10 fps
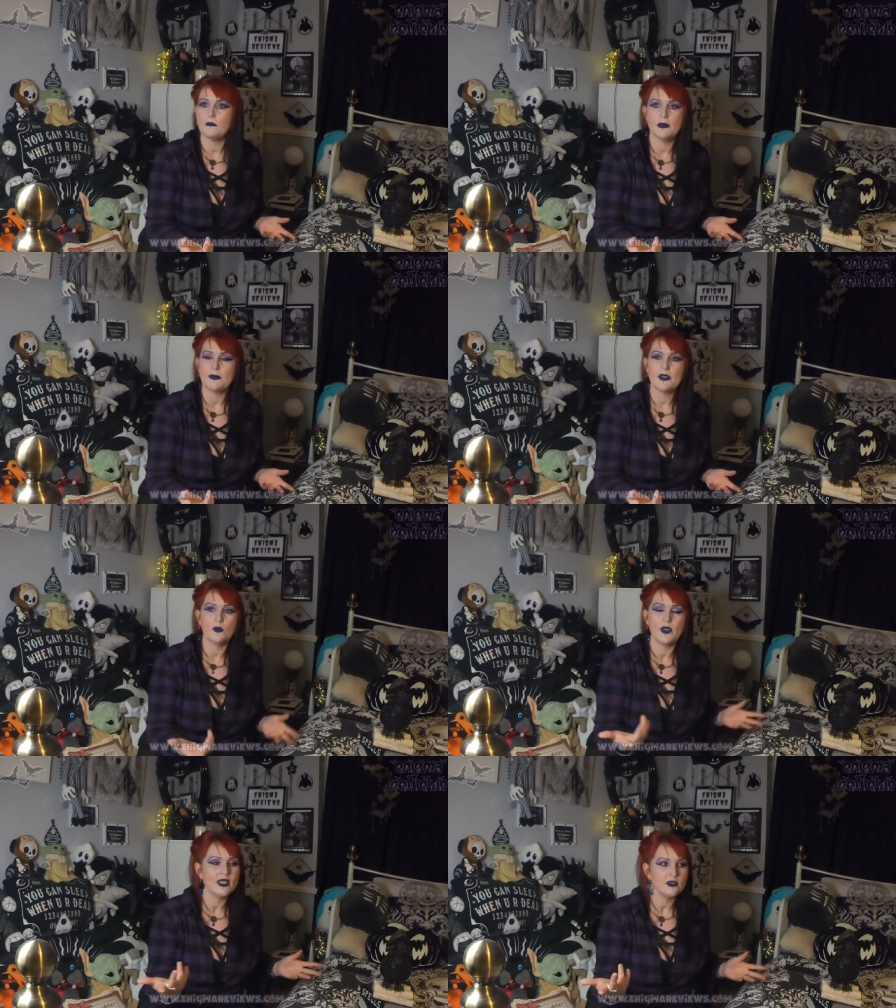maybe a
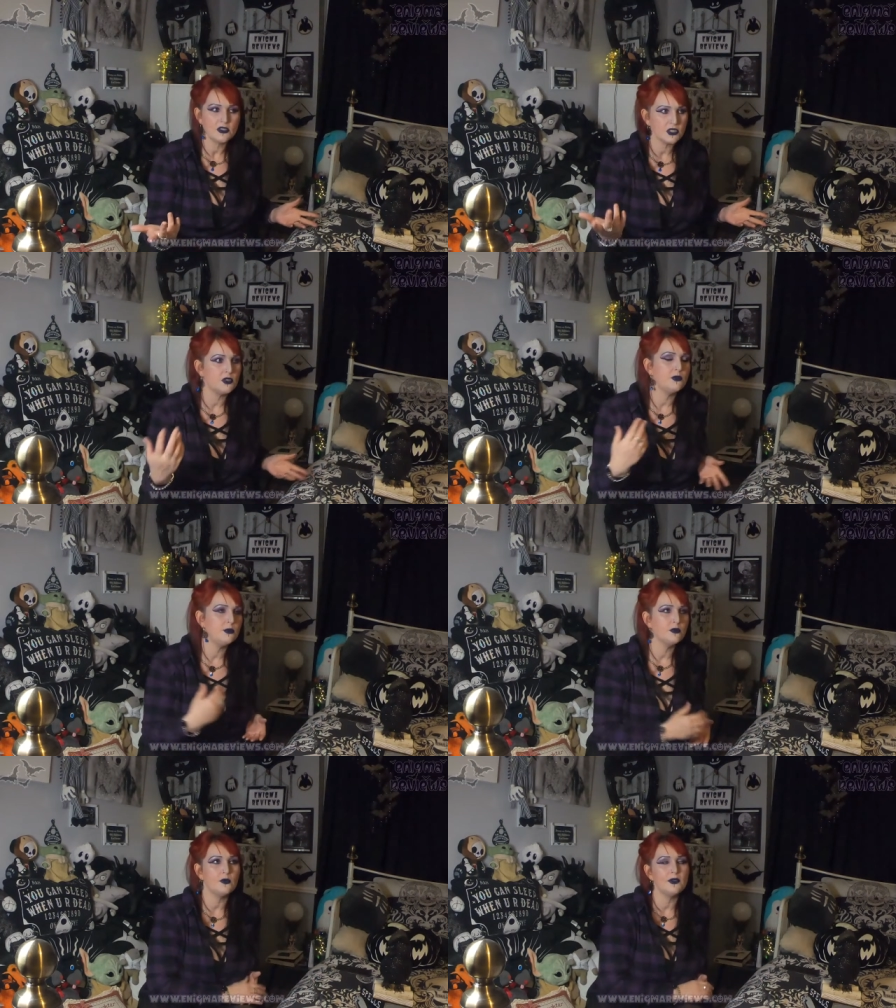week or two
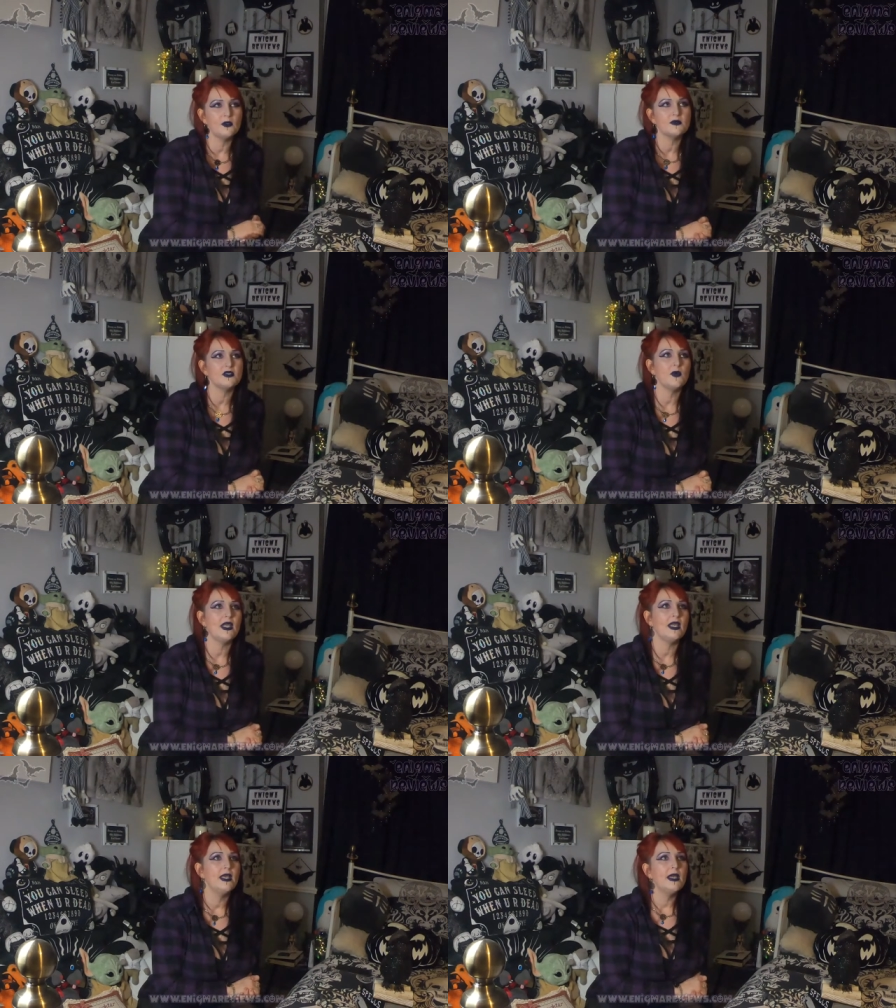coming up to
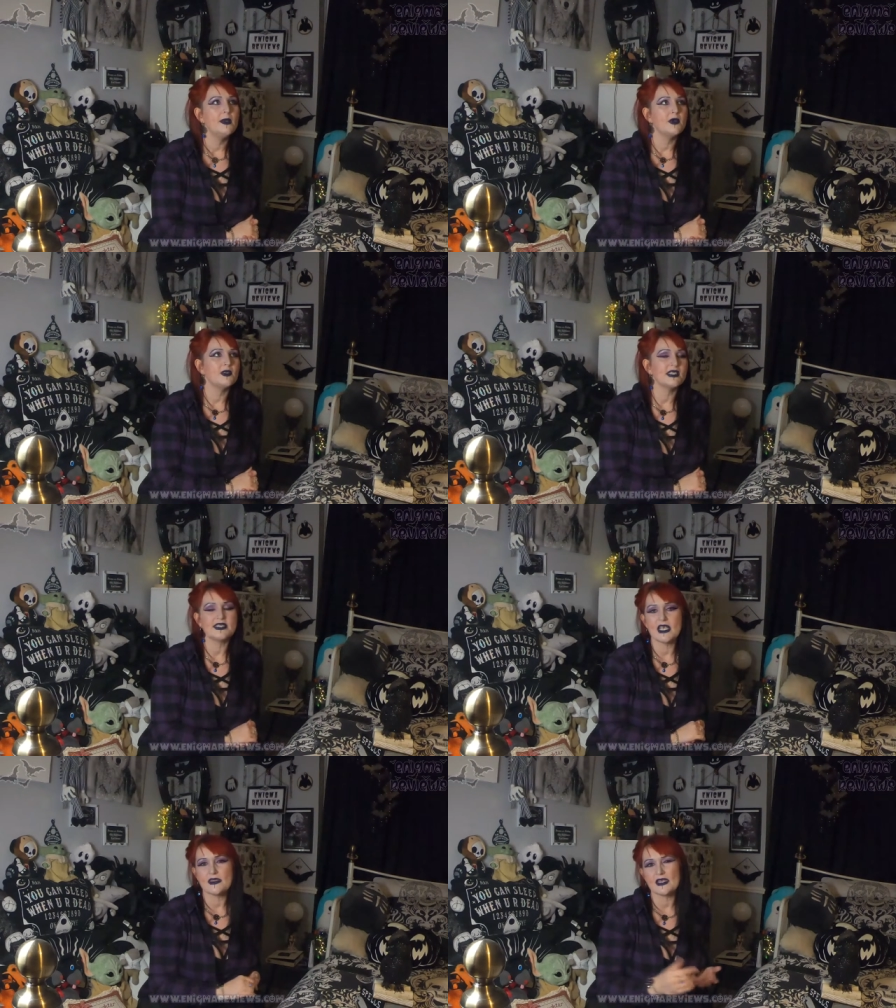it, because I
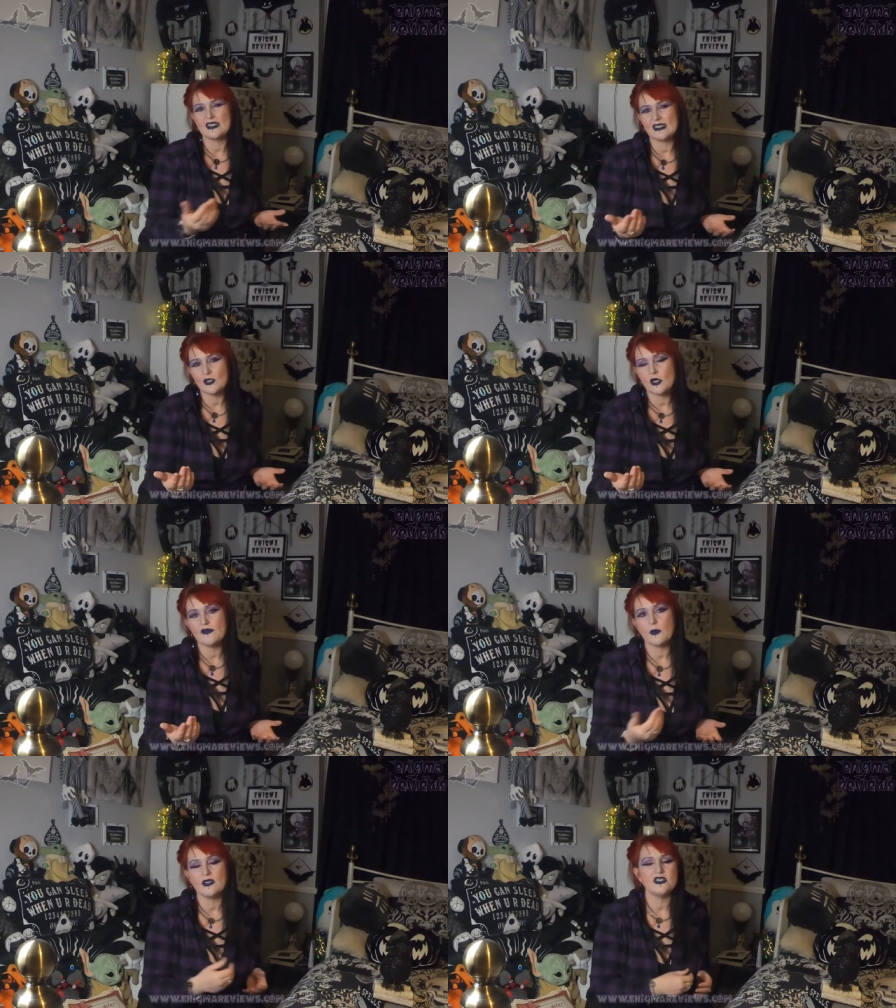said that I didn't know
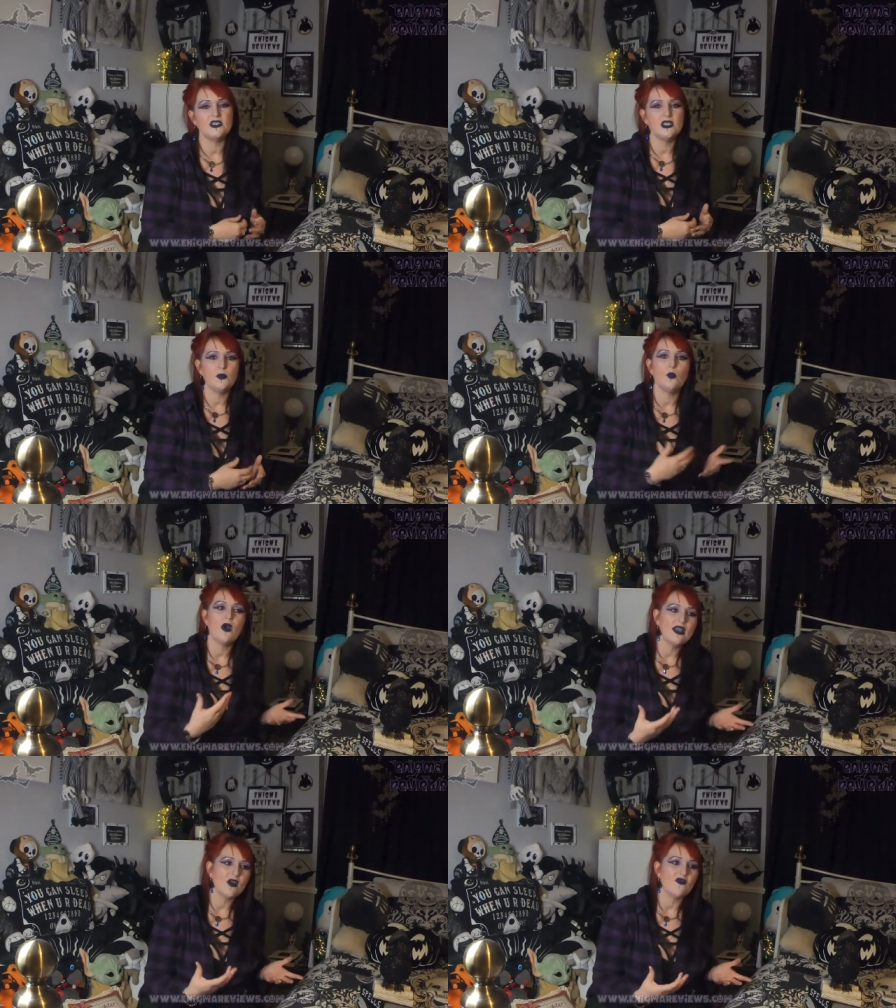if I wanted to do
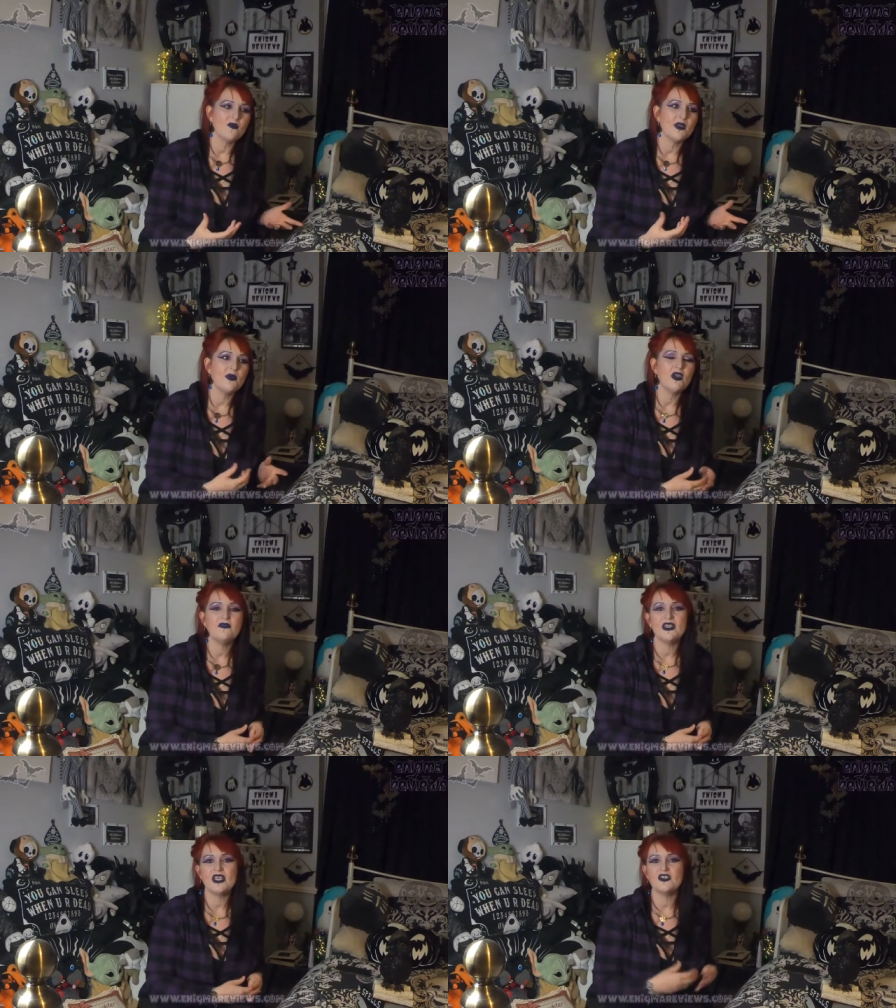what I got for my
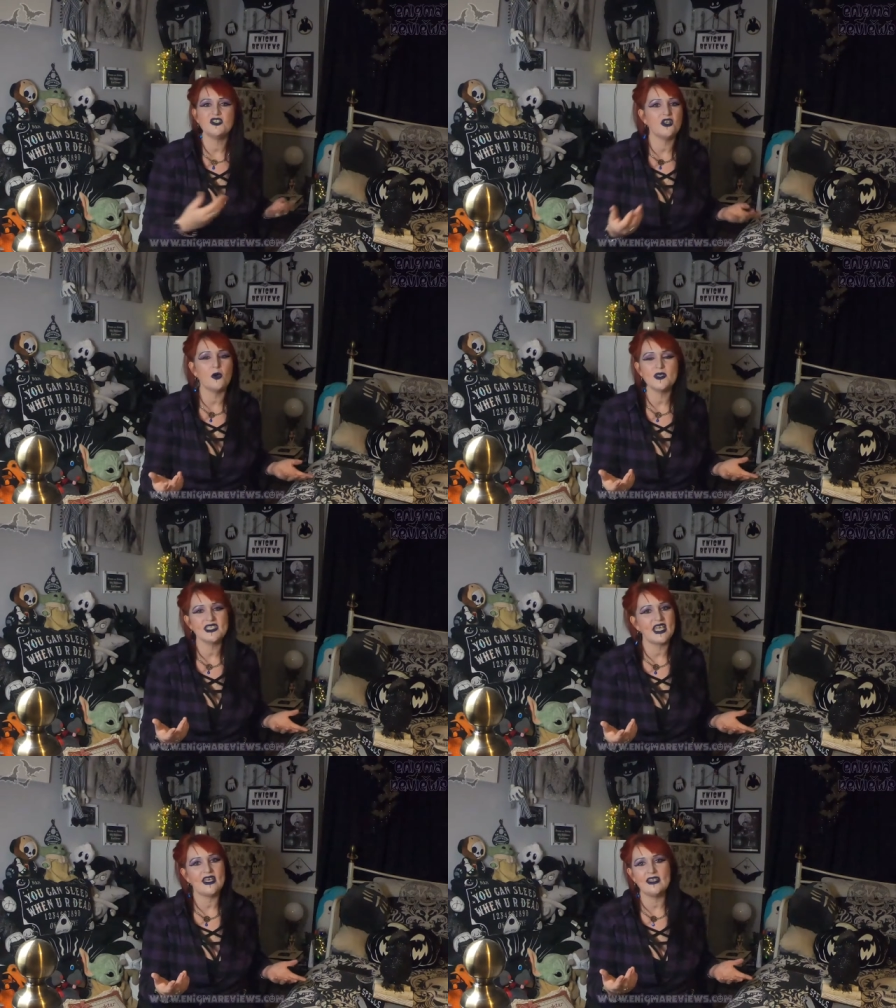birthday, because you'll always
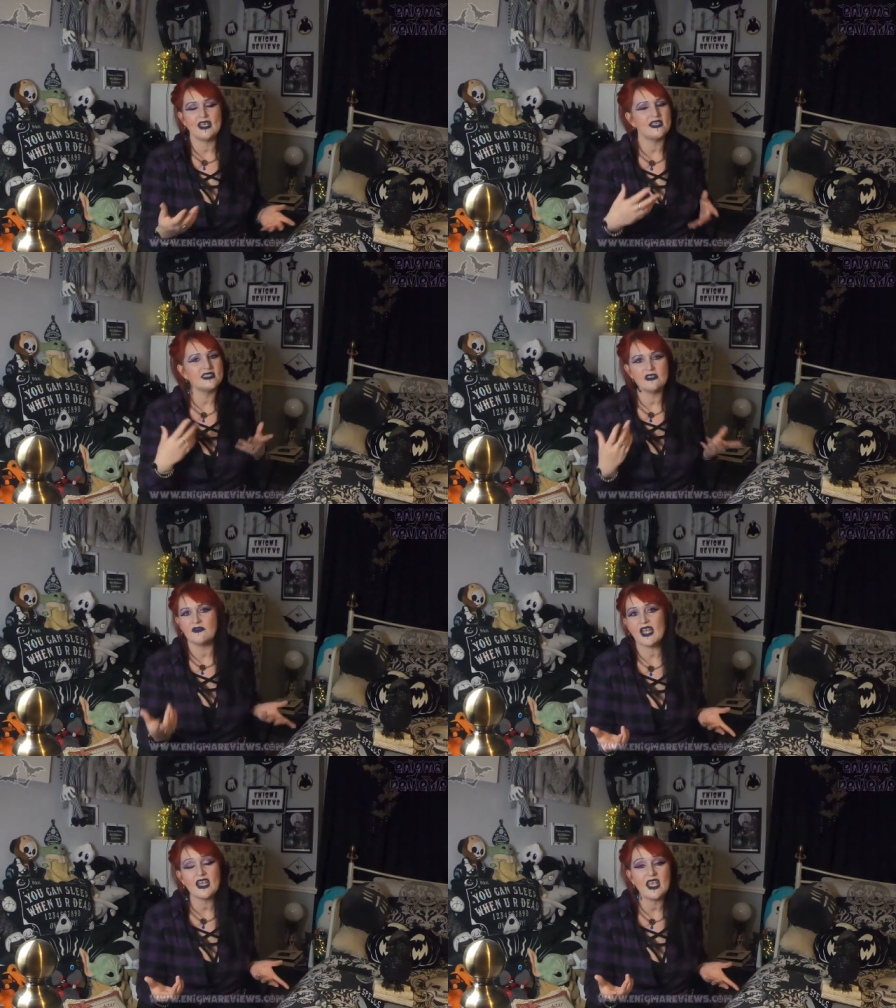get a negative
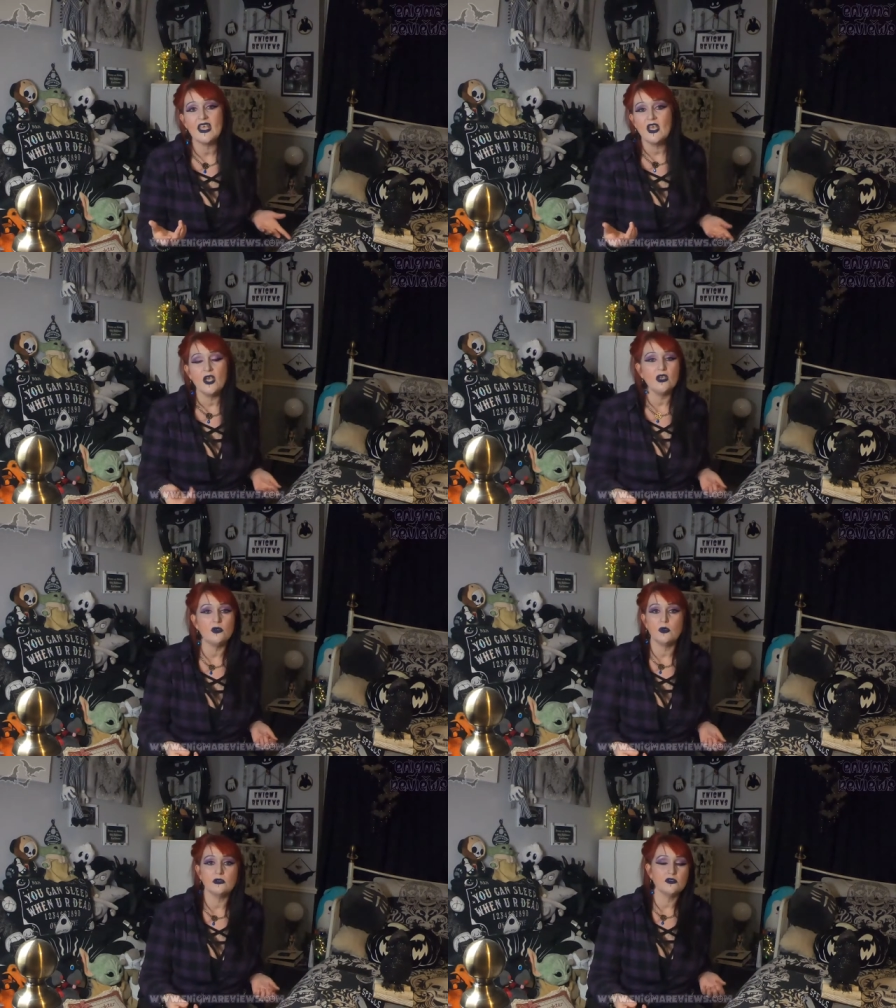Annie
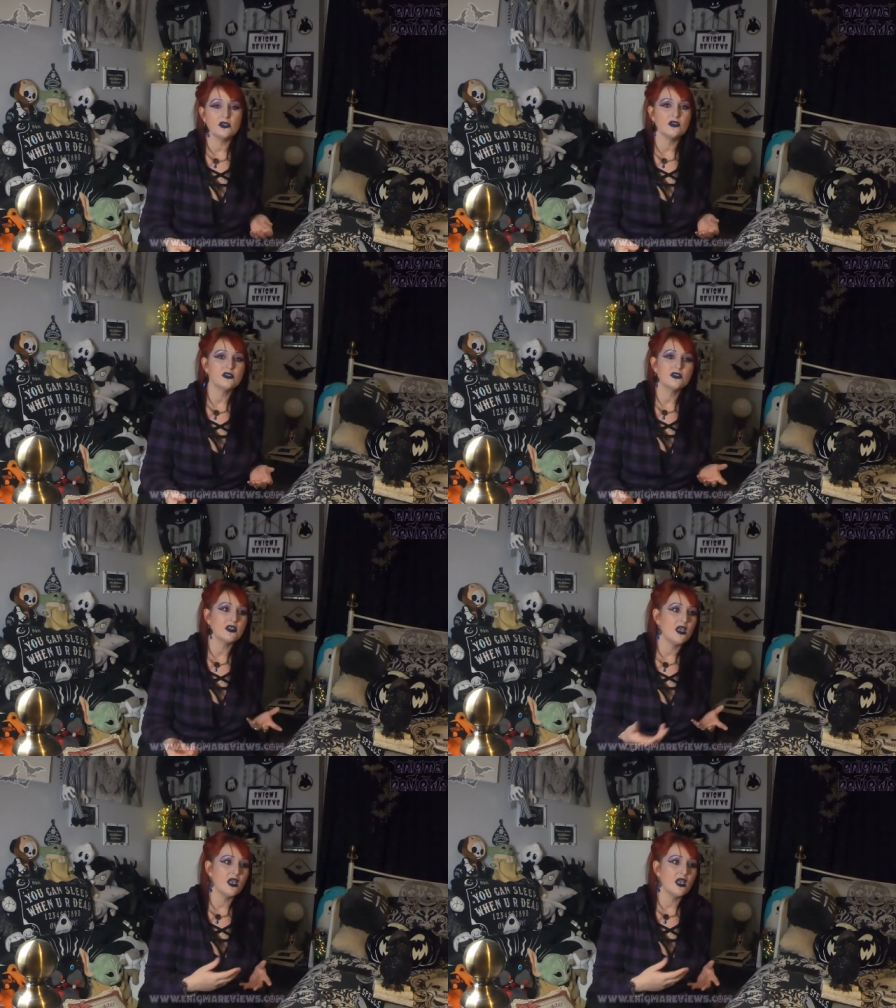who will just